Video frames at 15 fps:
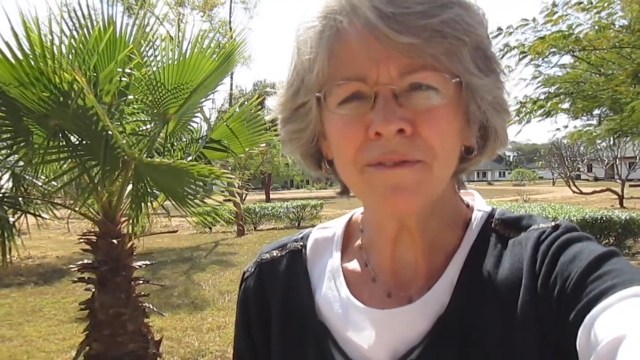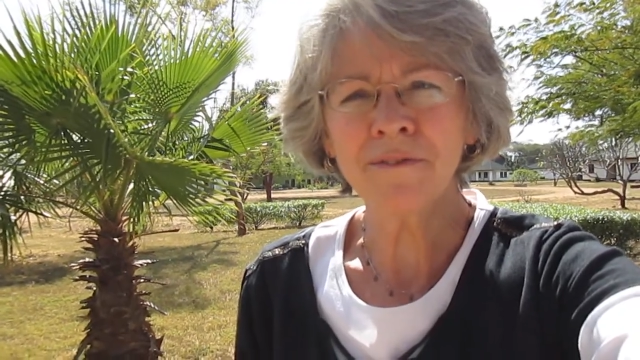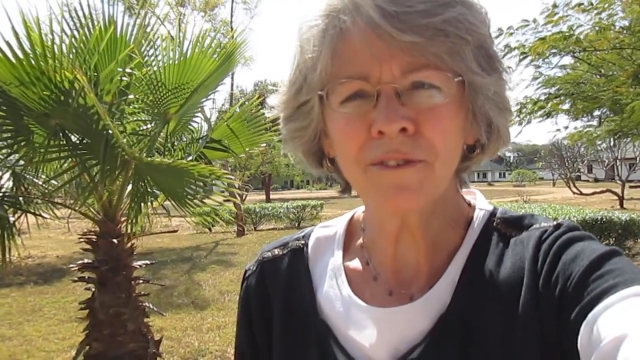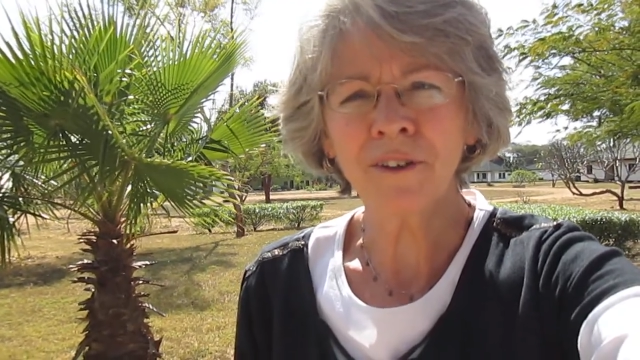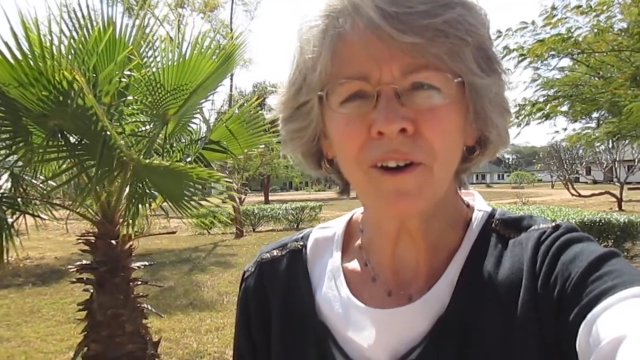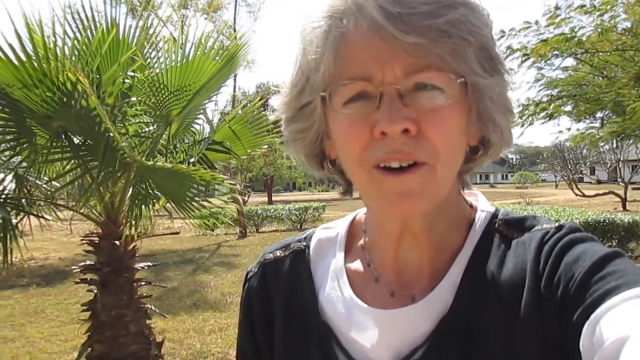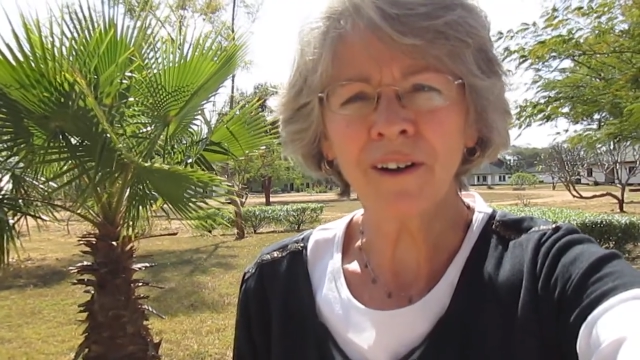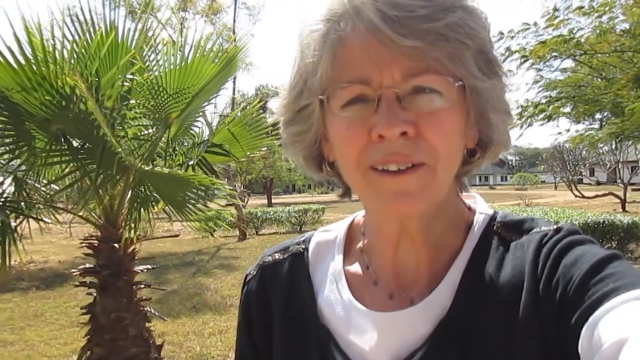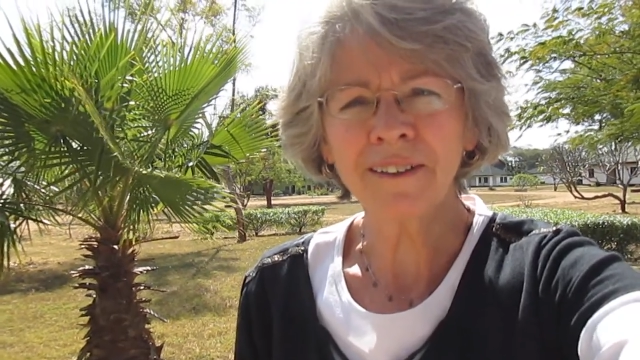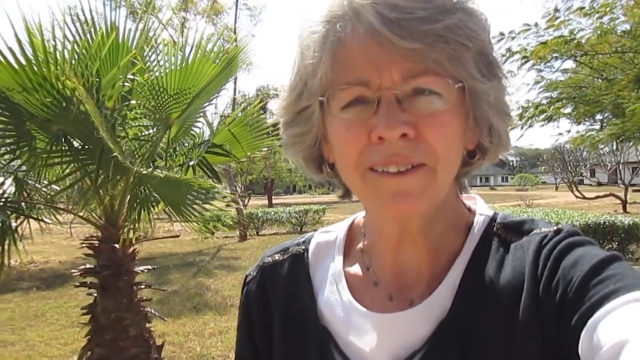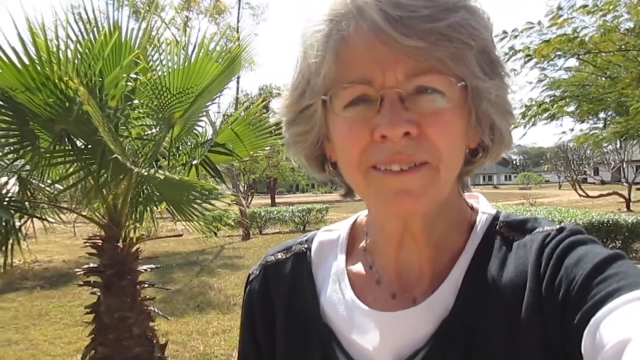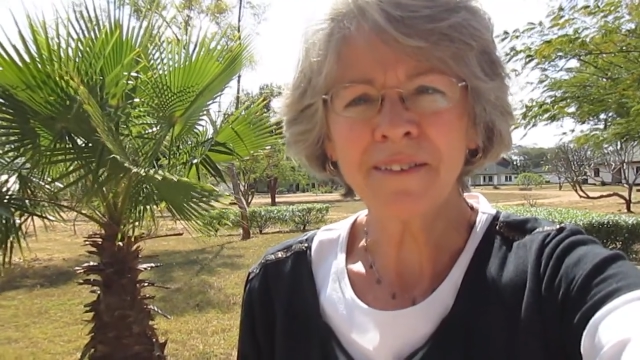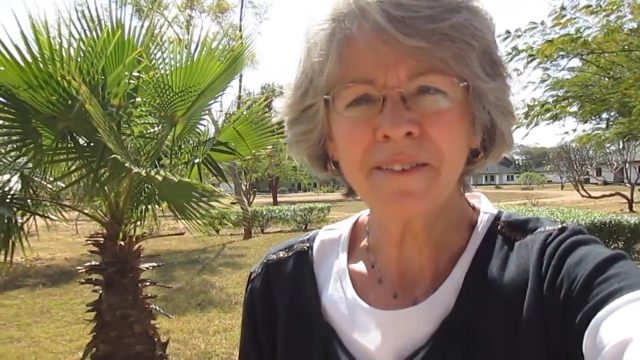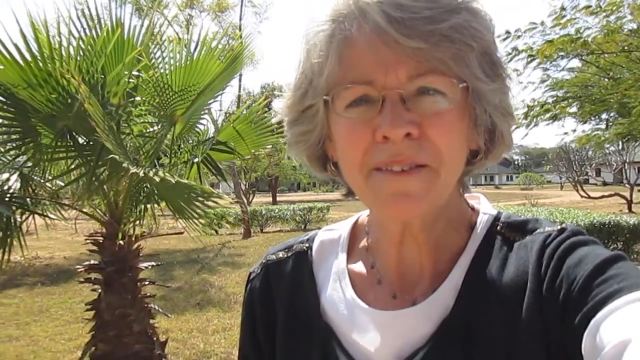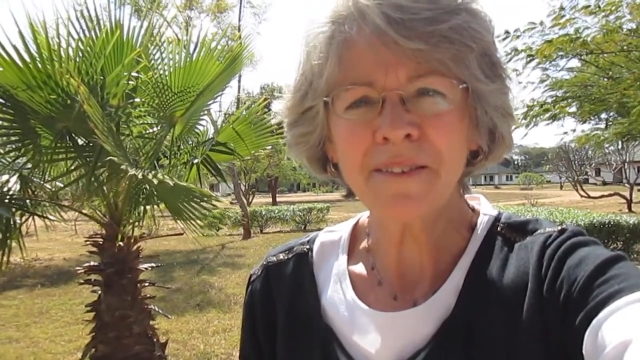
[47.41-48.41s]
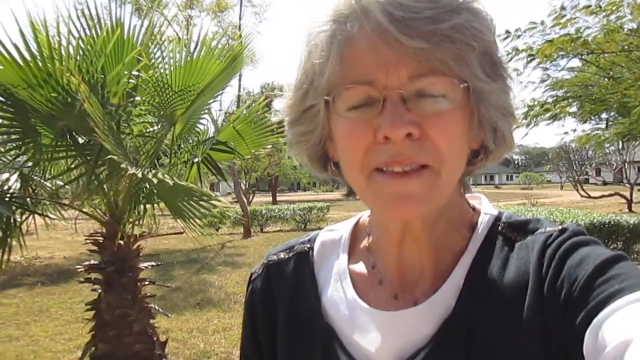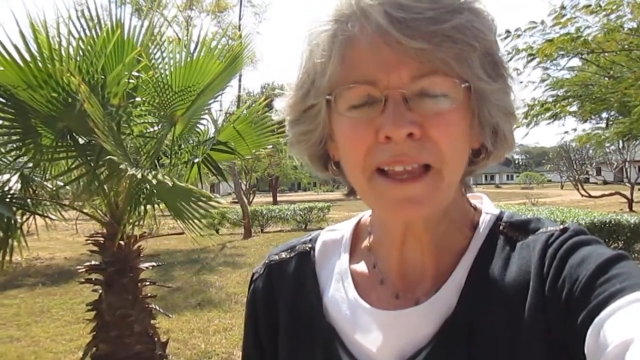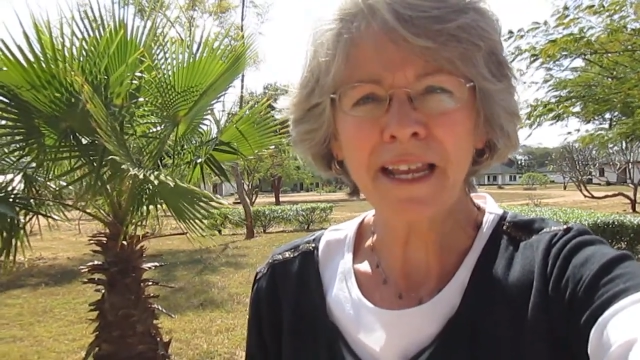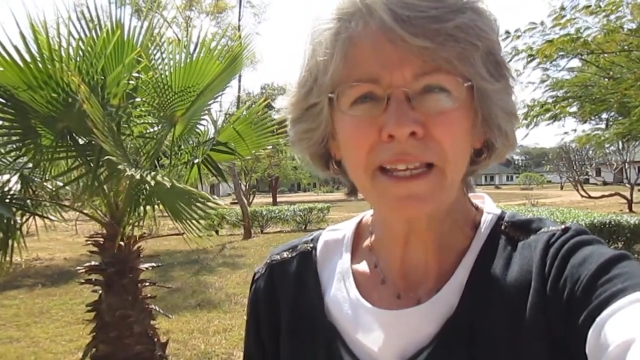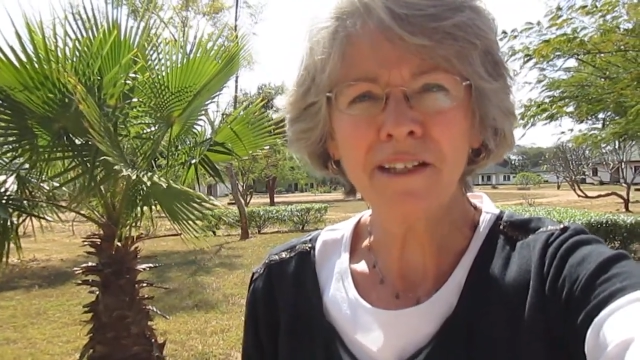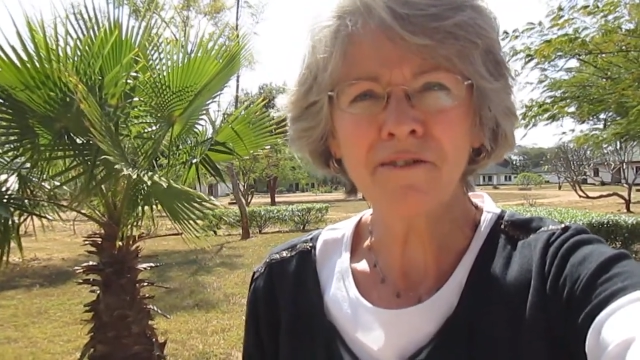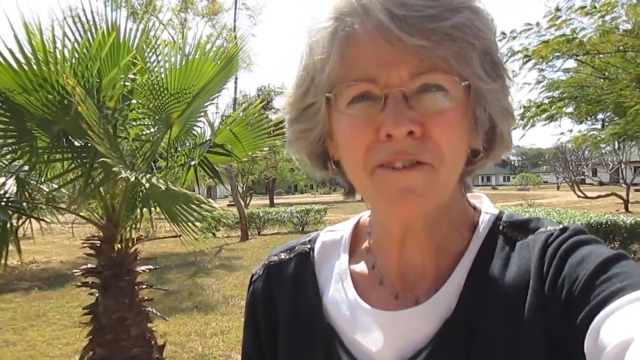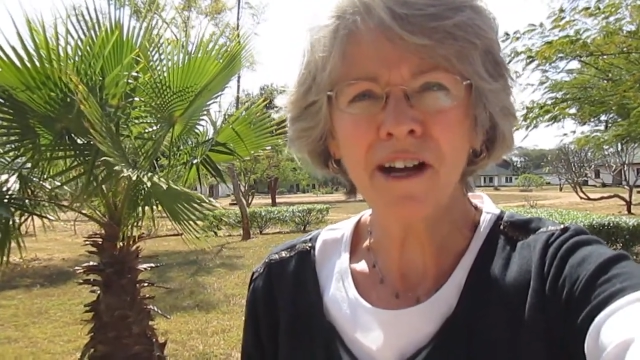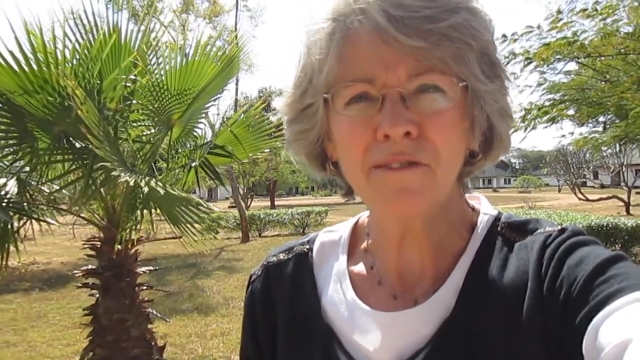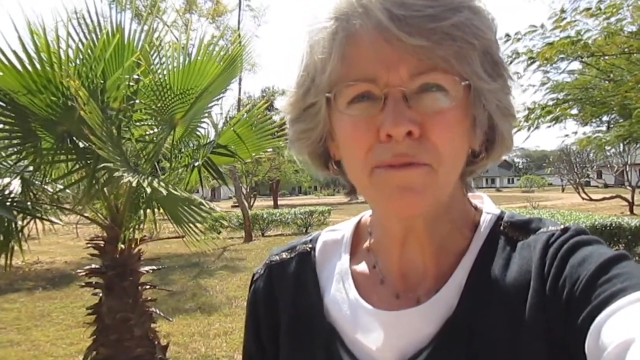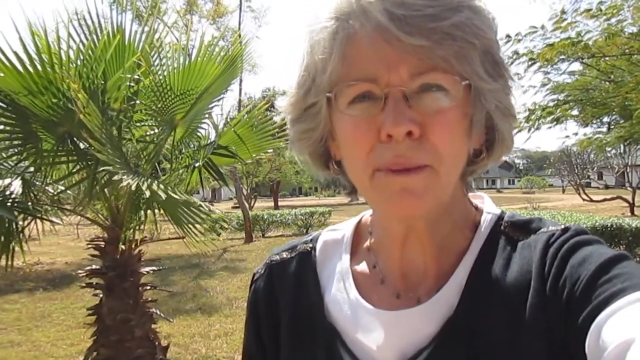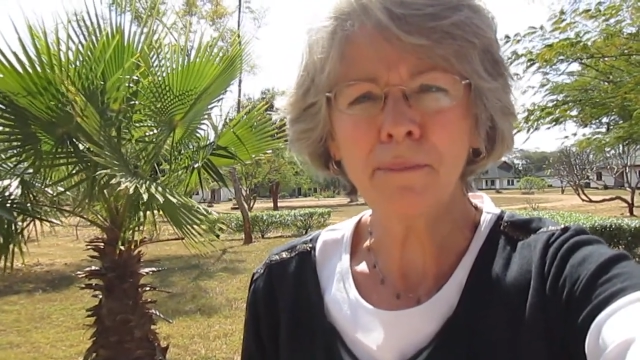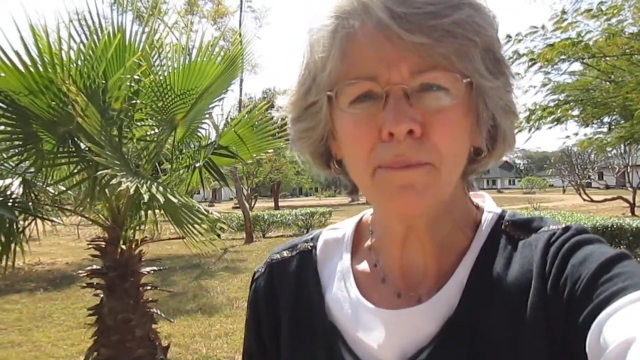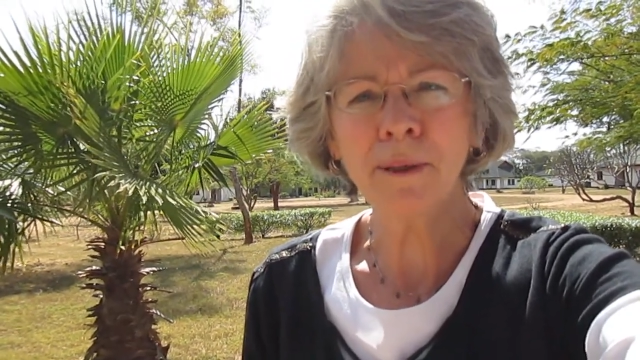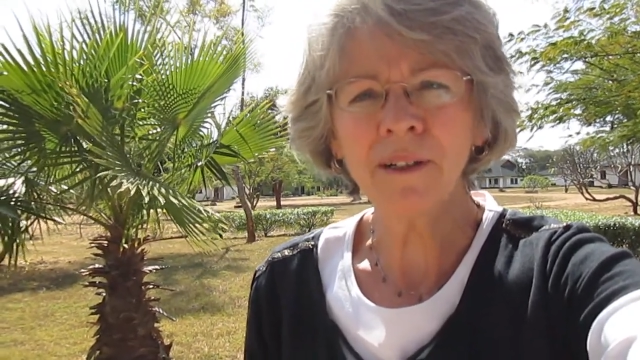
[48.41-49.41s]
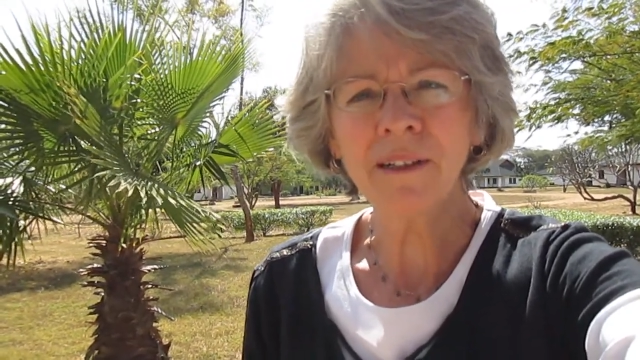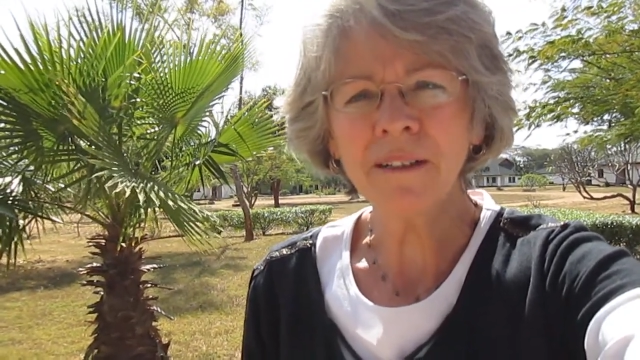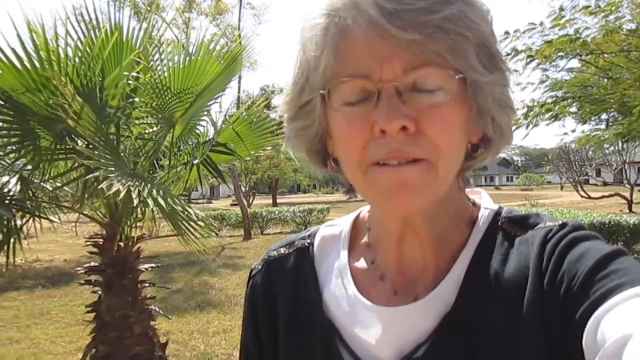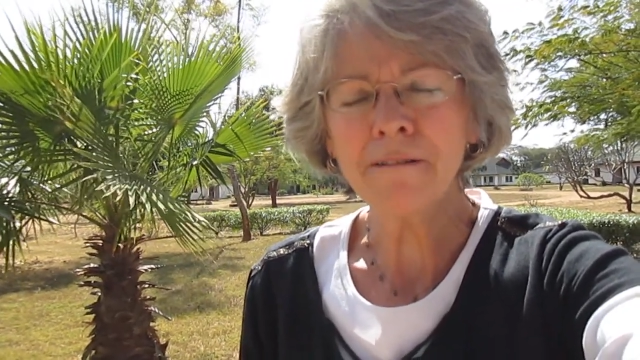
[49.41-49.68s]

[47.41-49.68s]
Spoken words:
for 85 people.